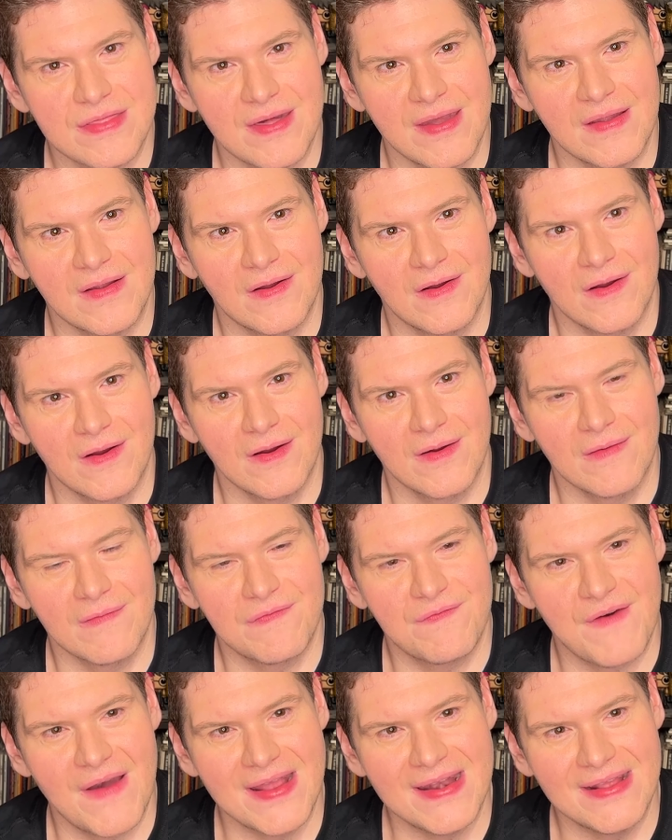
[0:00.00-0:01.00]
like her
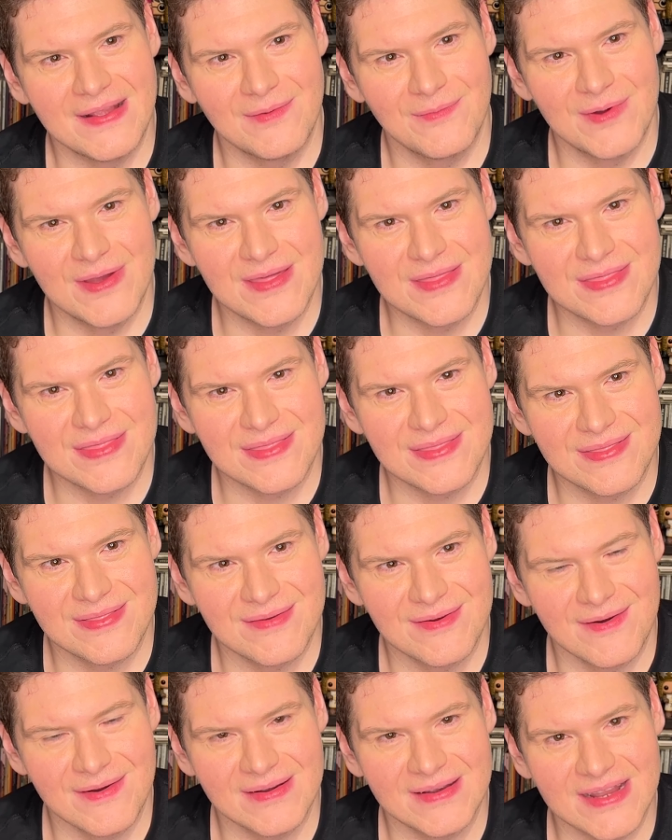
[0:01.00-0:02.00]
fighting with
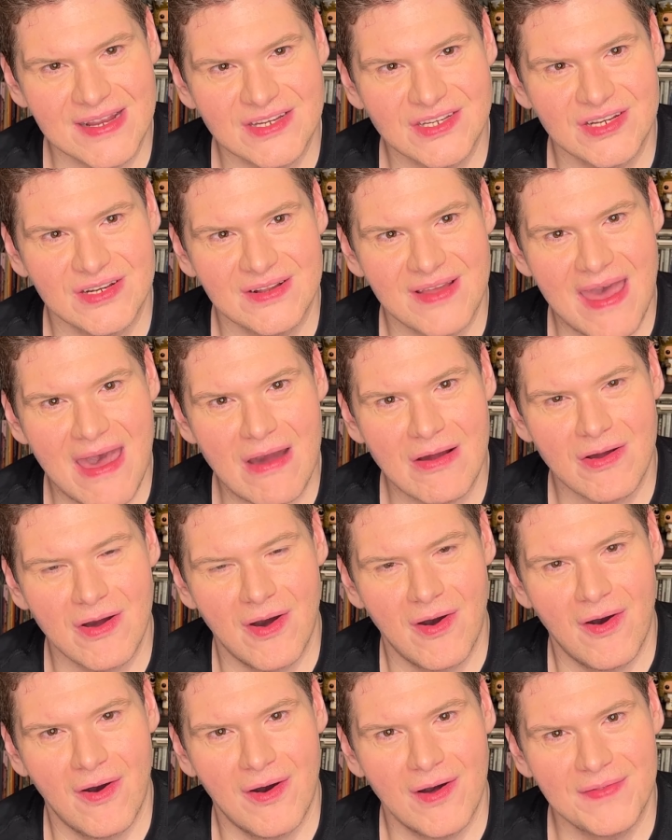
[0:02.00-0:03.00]
her addiction to
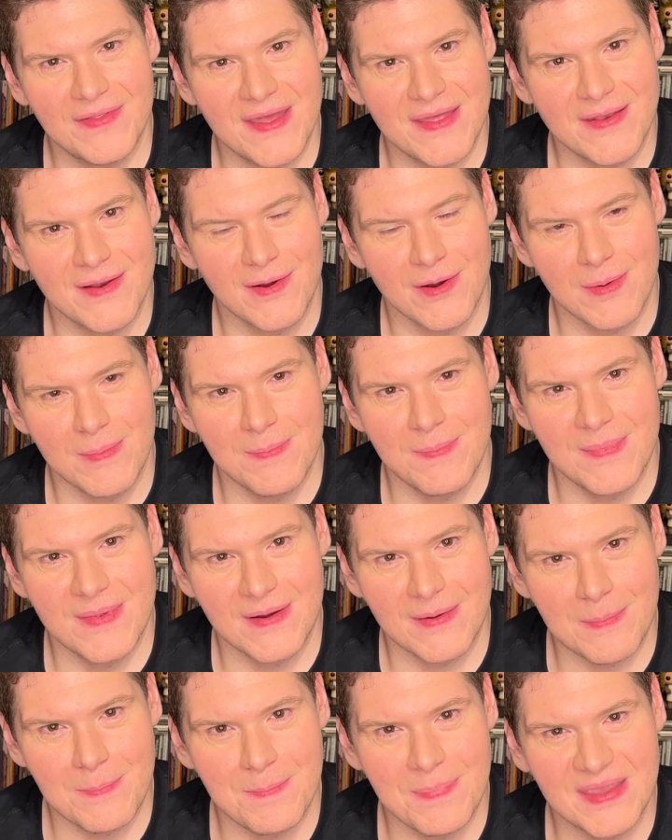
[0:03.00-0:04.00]
alcohol and then her
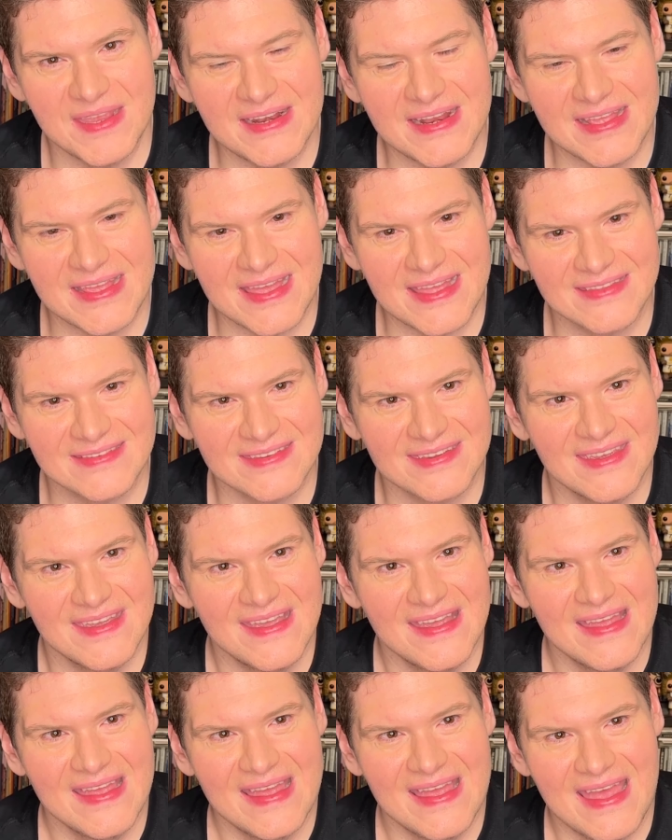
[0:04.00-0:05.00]
her beating it
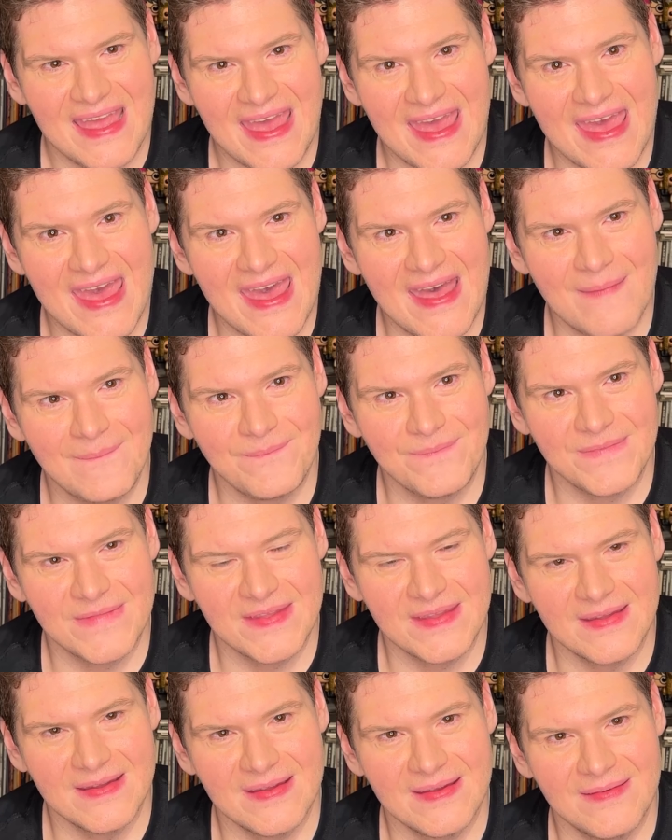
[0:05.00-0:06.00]
and
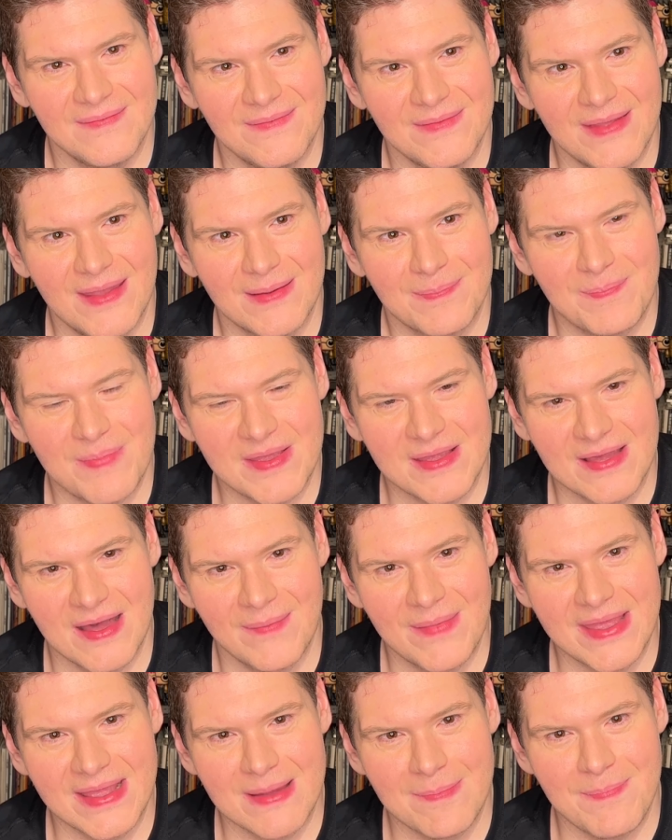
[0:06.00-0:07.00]
uh, like
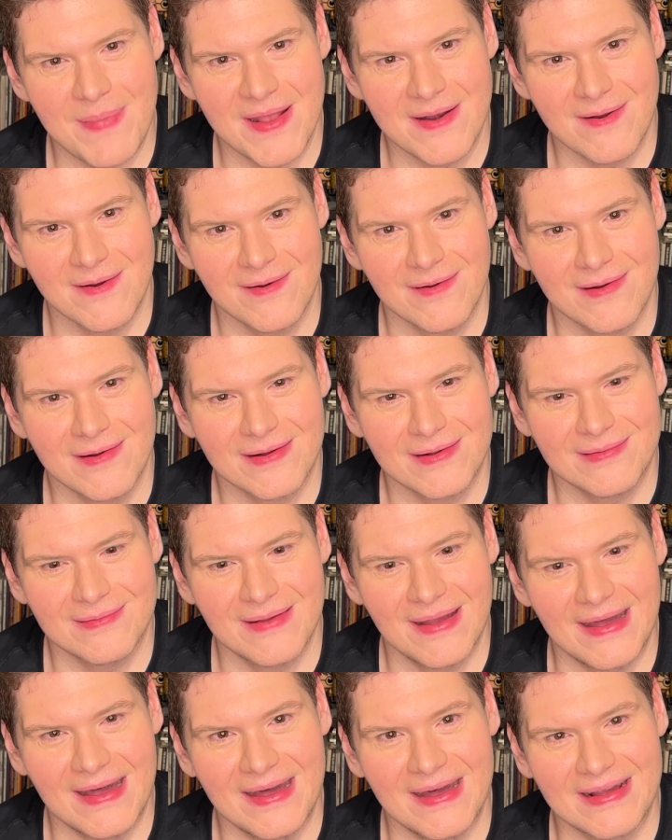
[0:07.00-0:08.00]
becoming a better
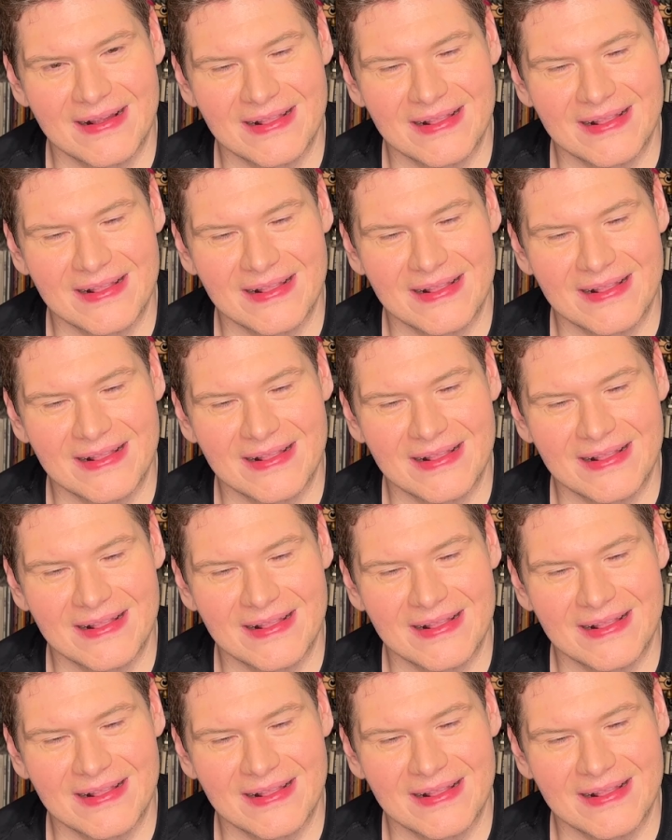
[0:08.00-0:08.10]
uh,